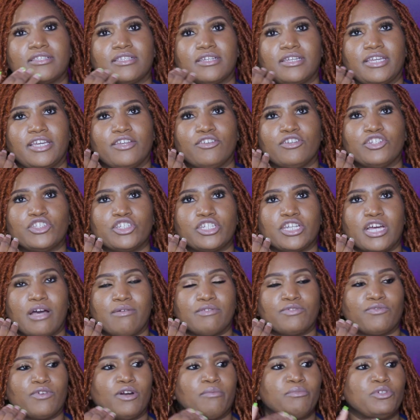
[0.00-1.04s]
the energy
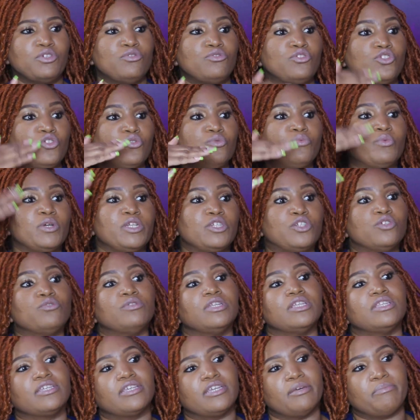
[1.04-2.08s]
comes from we do
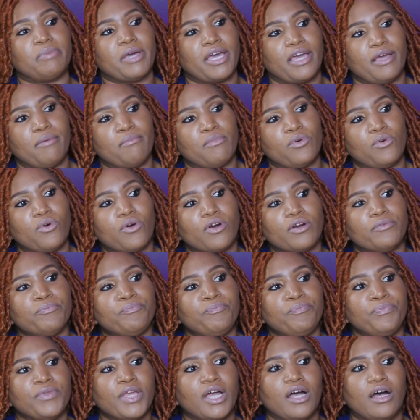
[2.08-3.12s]
need to get paid more.
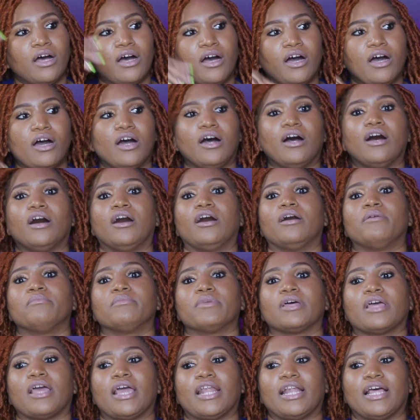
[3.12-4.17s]

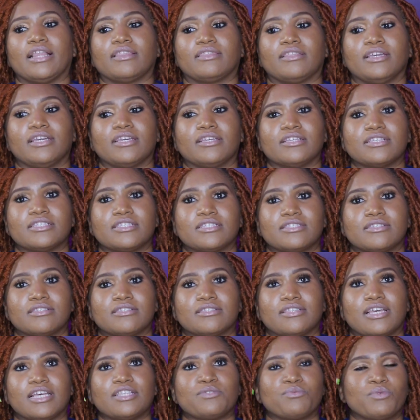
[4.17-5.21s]
And I think
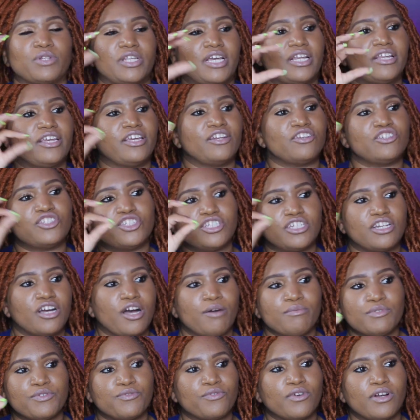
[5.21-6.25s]
that's where that energy
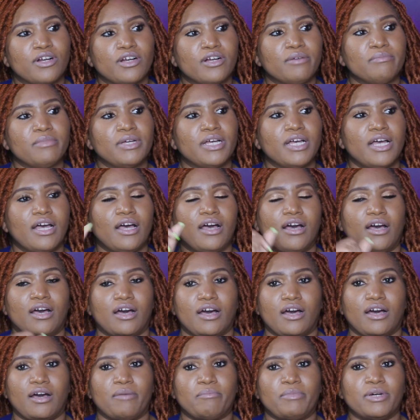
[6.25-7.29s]
comes from.
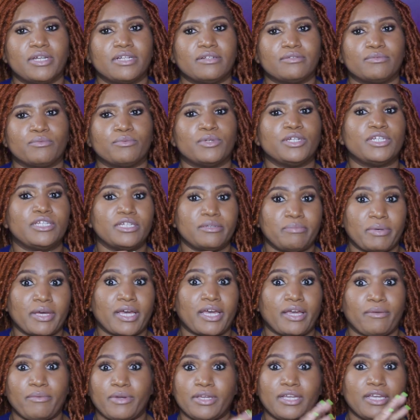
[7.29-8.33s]
But we get
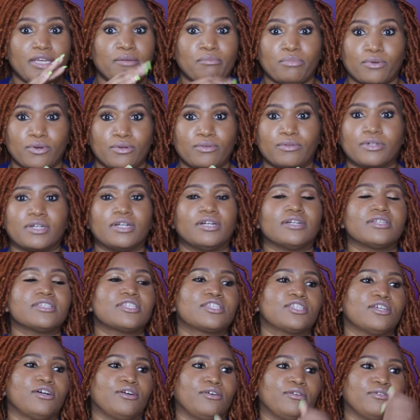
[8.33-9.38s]
paid. We ain't broke.
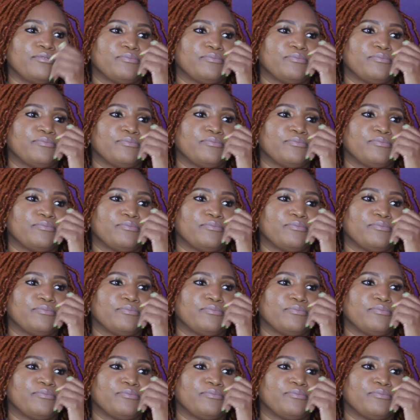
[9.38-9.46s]
So